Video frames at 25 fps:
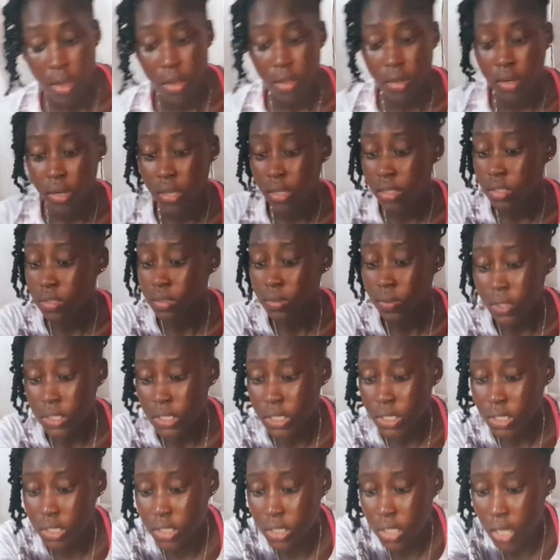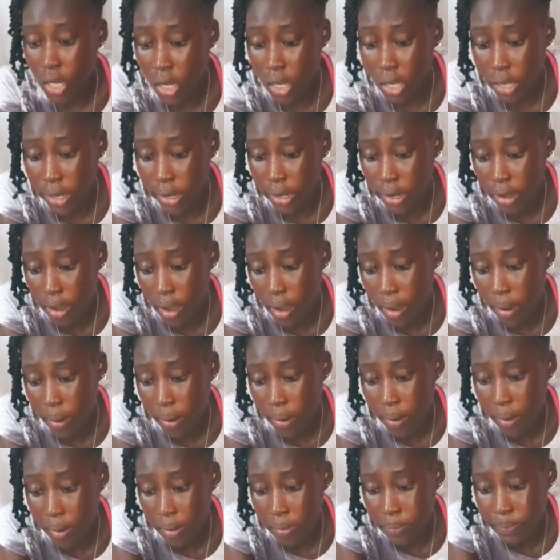Next question.
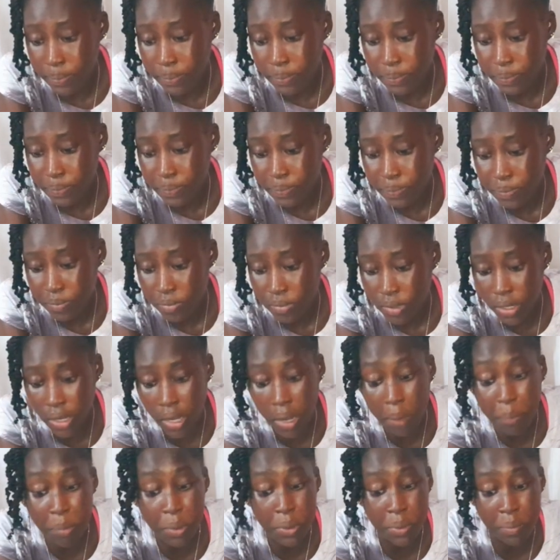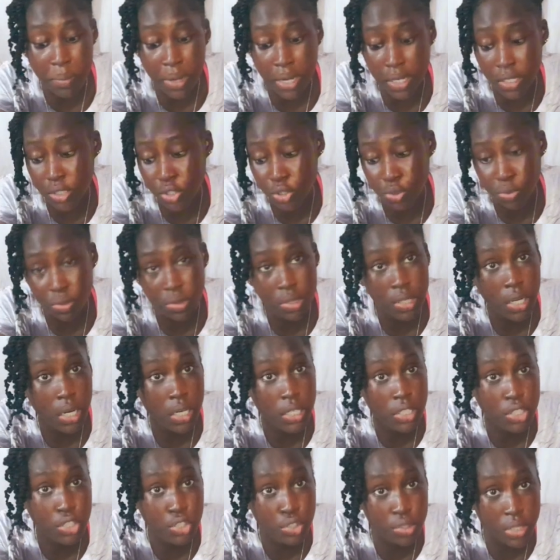You know, I bring back the truth
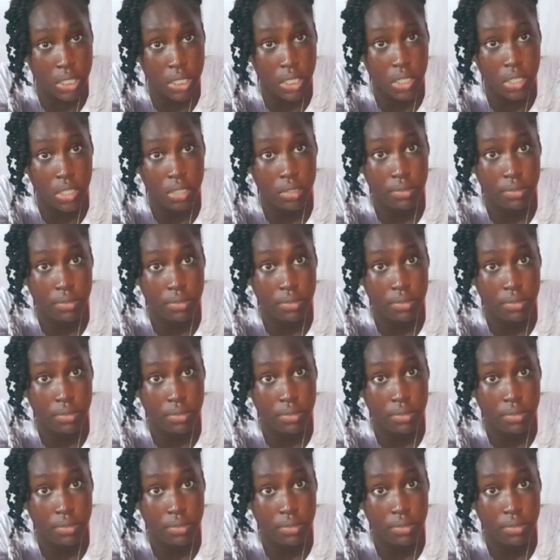or drink.